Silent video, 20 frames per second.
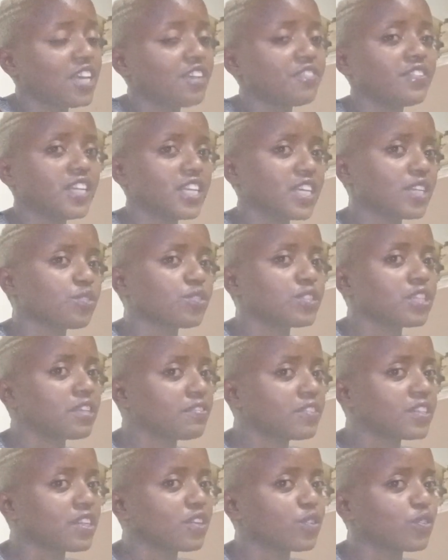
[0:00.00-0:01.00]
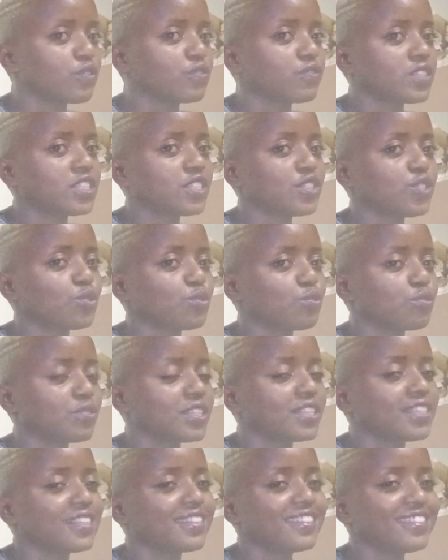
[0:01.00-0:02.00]
I felt like I was having a conversation
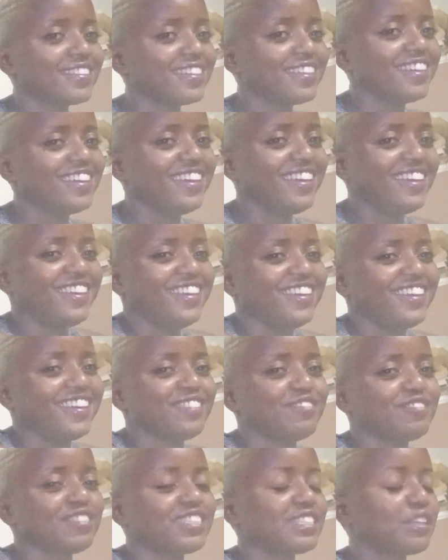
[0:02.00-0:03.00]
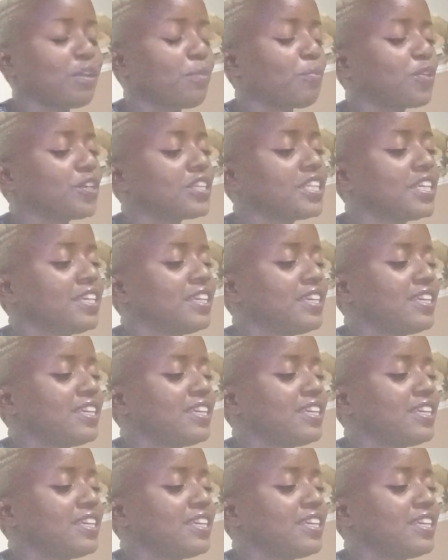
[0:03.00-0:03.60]
with with someone.